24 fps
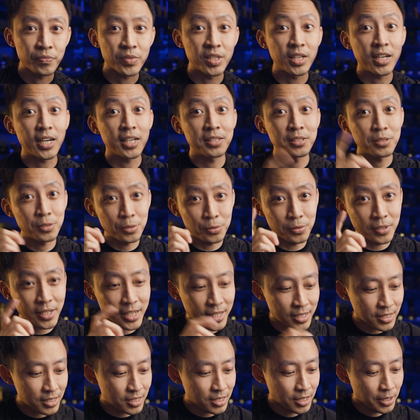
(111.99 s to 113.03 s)
the other two
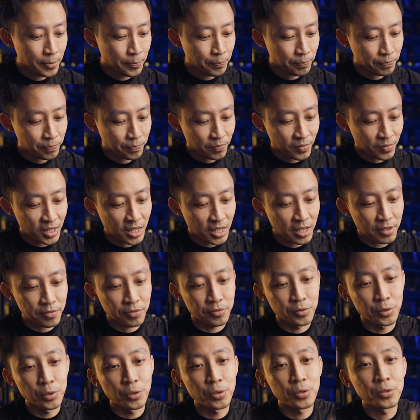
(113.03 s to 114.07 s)
lights have
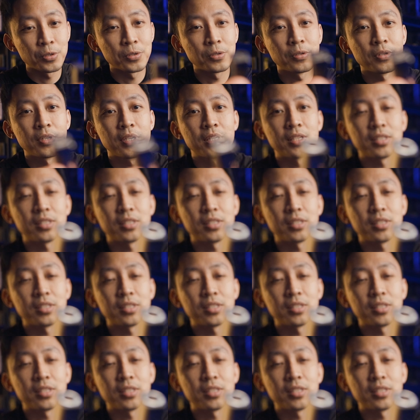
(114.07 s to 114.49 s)
no